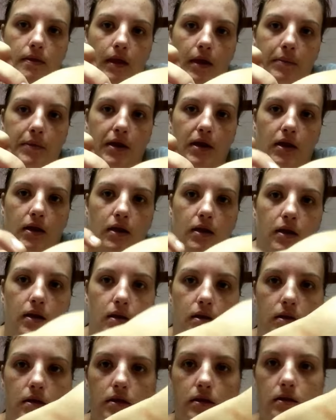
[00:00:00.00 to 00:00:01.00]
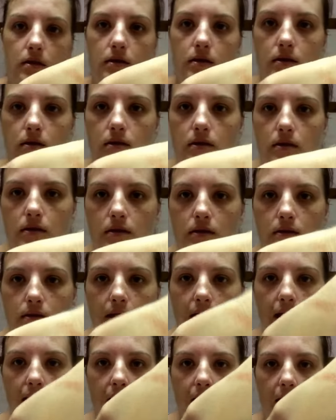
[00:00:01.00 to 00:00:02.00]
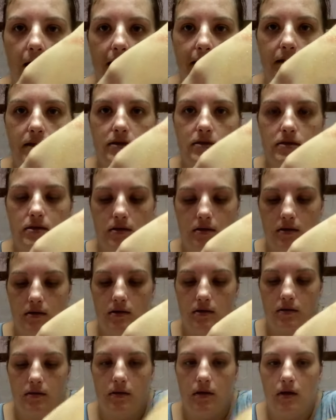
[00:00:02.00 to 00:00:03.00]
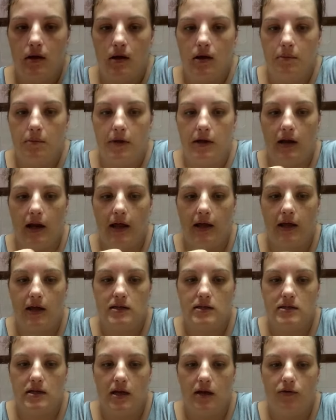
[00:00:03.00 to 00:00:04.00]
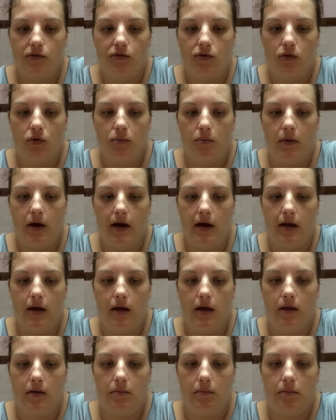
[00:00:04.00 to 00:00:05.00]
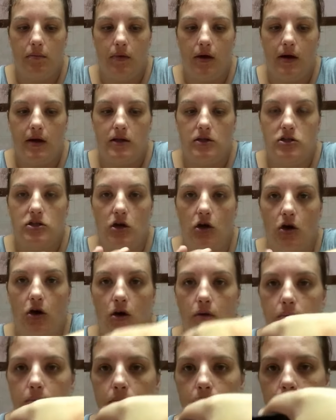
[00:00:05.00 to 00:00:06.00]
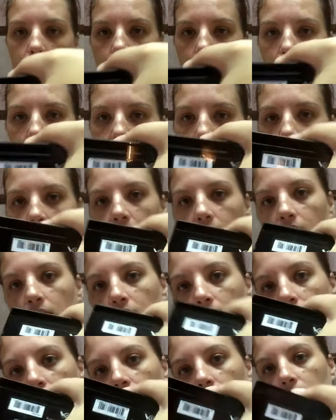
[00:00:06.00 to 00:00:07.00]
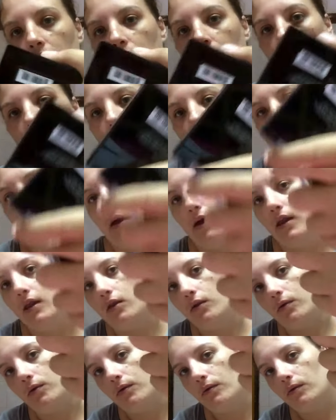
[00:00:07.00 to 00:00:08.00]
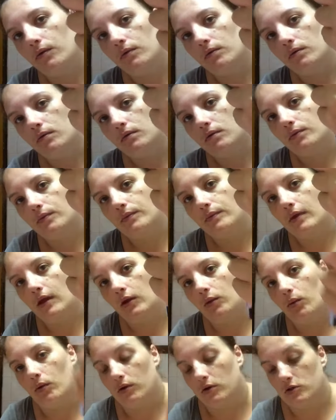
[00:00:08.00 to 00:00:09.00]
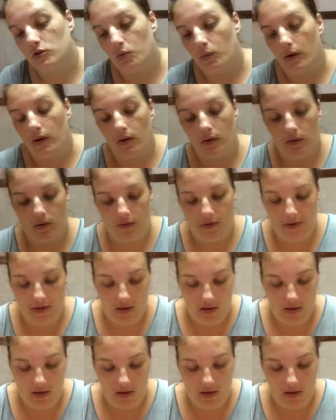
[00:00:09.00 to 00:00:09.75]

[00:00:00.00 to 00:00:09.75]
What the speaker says: I mean they light, but like I said, for my job and what I do, it works well.